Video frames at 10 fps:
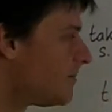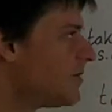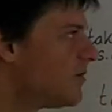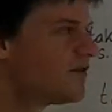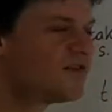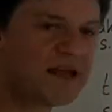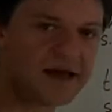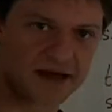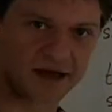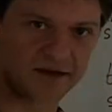up your
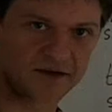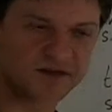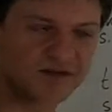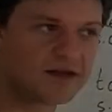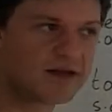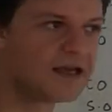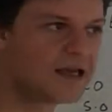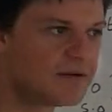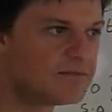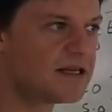feelings,
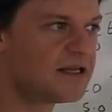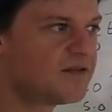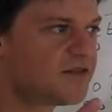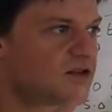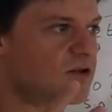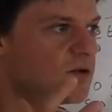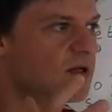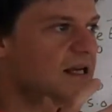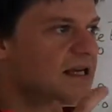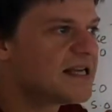it means
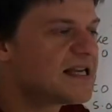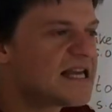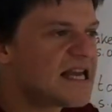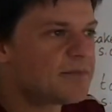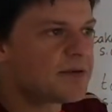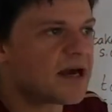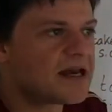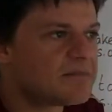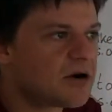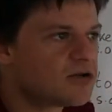to keep
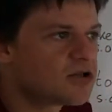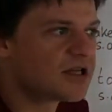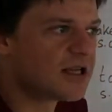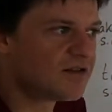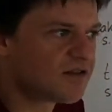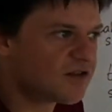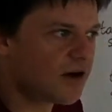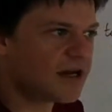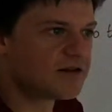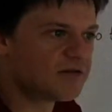an emotion
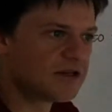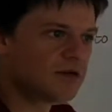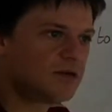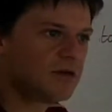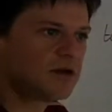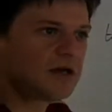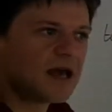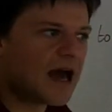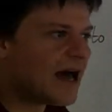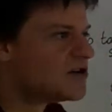inside of you
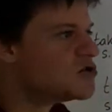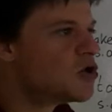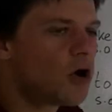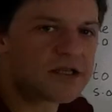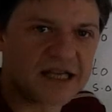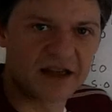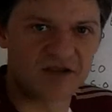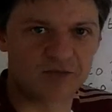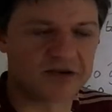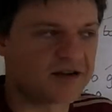and not
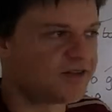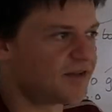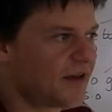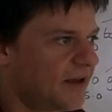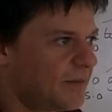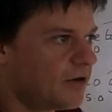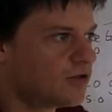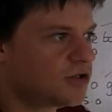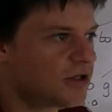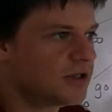express that
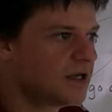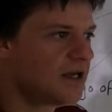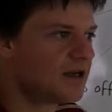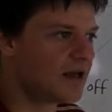emotion,